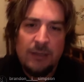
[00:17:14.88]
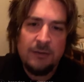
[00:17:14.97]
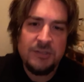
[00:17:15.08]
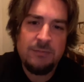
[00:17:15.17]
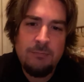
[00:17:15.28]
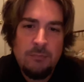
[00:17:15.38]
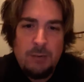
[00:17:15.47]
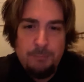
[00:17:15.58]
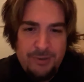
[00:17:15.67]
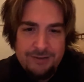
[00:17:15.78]
And is
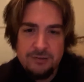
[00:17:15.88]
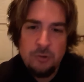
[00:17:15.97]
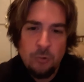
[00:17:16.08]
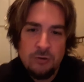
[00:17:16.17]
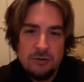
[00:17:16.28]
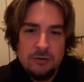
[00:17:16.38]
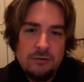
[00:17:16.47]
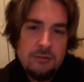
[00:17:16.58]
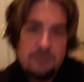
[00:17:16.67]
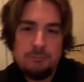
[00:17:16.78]
my Betancourt
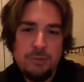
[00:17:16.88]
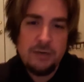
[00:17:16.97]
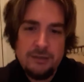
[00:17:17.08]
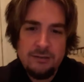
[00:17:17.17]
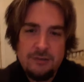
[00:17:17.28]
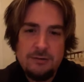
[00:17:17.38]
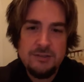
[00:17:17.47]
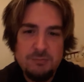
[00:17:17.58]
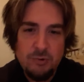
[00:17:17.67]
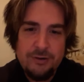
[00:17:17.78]
buddy in here?
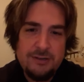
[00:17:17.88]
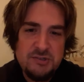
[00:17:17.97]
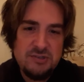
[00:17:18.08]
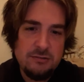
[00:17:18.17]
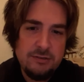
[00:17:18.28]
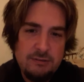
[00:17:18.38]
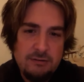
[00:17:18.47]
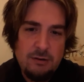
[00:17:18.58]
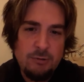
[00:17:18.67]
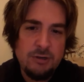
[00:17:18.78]
Is Maria still in
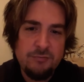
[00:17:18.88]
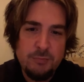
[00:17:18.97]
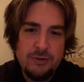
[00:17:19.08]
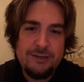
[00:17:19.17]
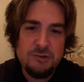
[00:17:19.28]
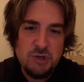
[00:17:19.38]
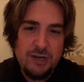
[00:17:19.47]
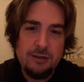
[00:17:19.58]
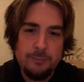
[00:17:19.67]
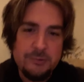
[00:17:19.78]
here? I want to know if Maria and
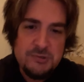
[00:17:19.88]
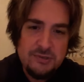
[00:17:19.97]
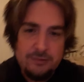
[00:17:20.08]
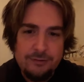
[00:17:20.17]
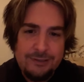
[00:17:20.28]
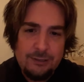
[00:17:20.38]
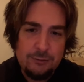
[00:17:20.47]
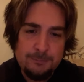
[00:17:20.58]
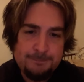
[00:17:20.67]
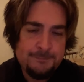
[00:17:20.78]
Jacob are still in
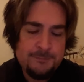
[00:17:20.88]
here.